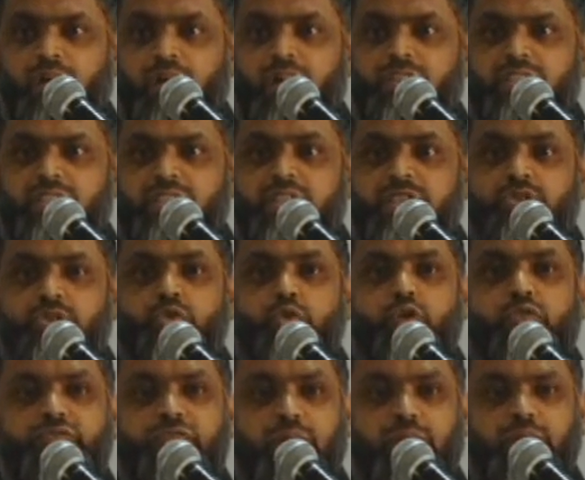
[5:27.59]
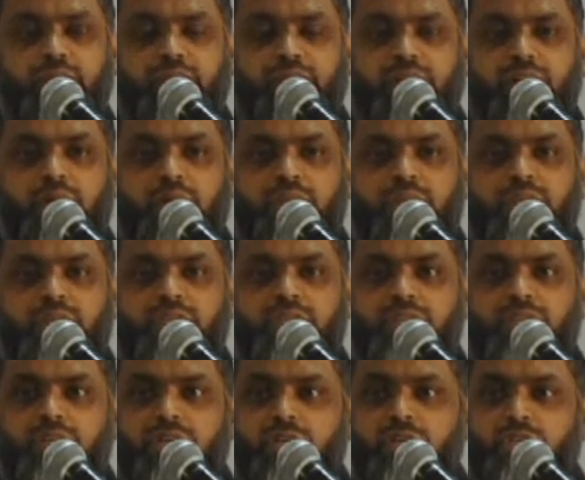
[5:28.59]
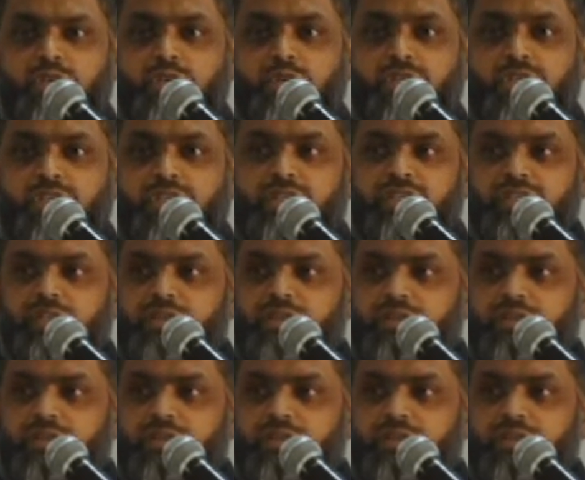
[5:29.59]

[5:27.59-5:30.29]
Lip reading: until it's your family that are made to sit